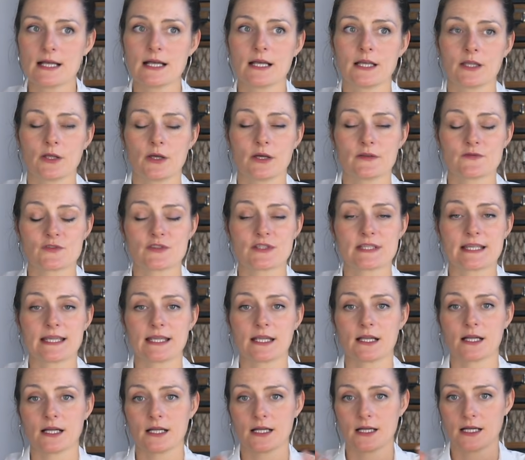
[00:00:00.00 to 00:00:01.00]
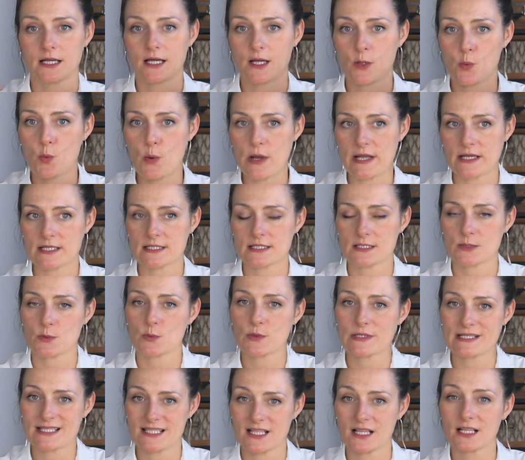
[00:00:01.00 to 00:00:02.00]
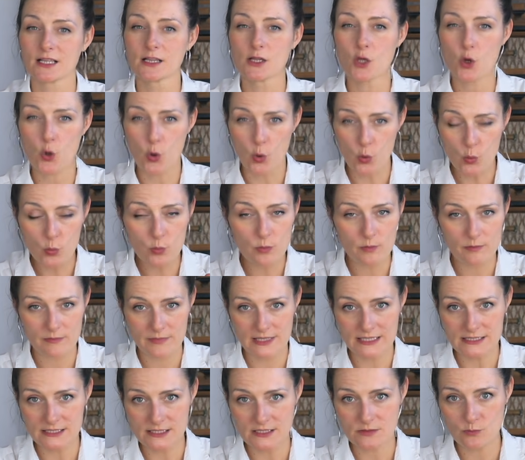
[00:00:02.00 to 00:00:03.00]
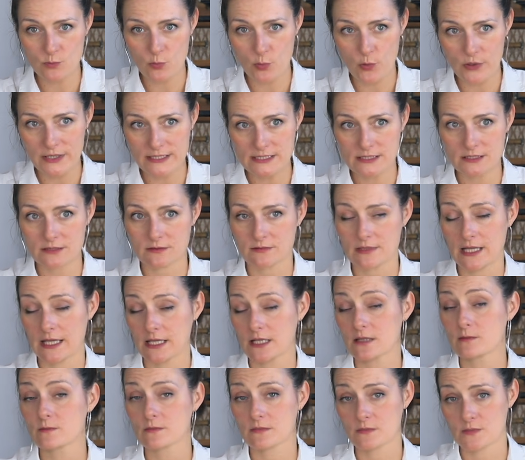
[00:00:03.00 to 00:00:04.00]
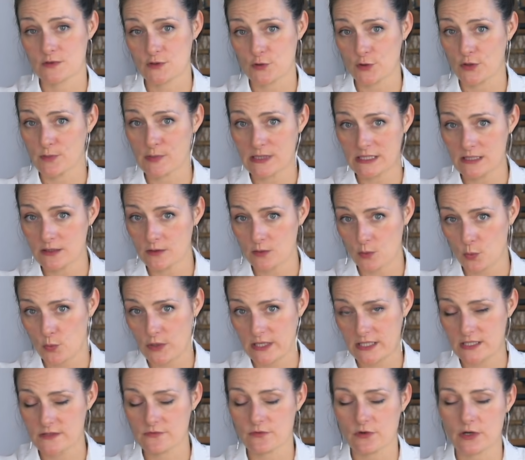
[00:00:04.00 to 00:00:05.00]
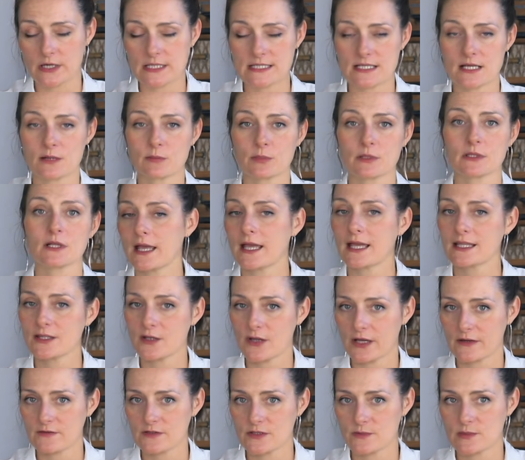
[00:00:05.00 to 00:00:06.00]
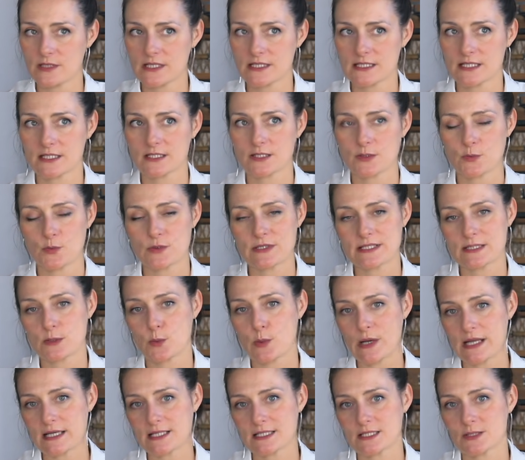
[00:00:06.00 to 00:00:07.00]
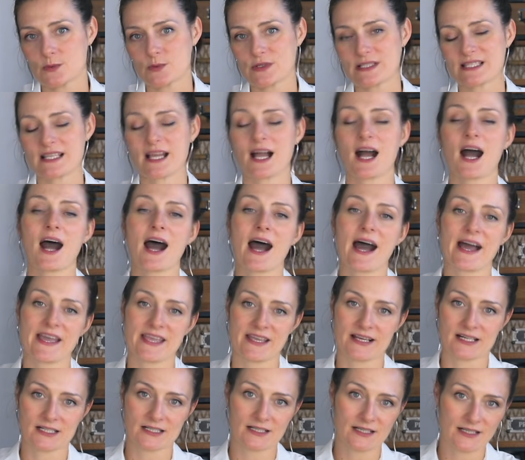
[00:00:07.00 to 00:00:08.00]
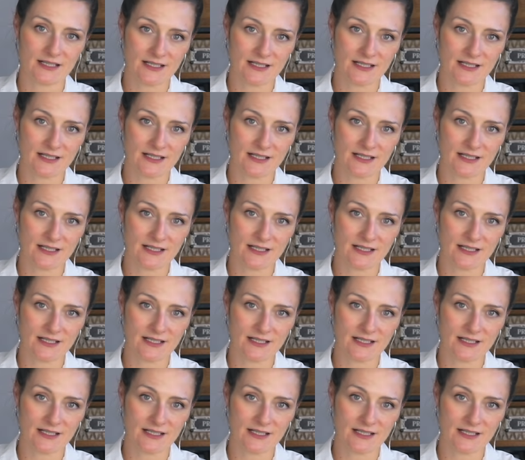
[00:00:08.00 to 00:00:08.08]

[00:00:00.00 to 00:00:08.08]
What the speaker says: You have to take a wax with low melting point, like soybean wax for example, and you have to mix it with a wax with a higher